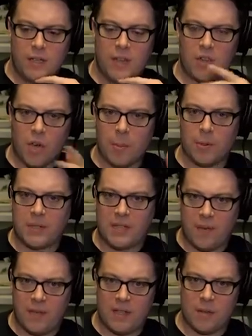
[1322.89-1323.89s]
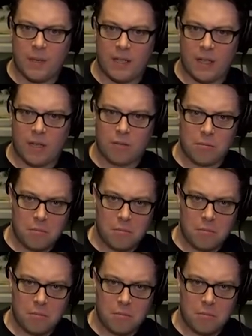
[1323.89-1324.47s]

It's almost as if he's a big deal.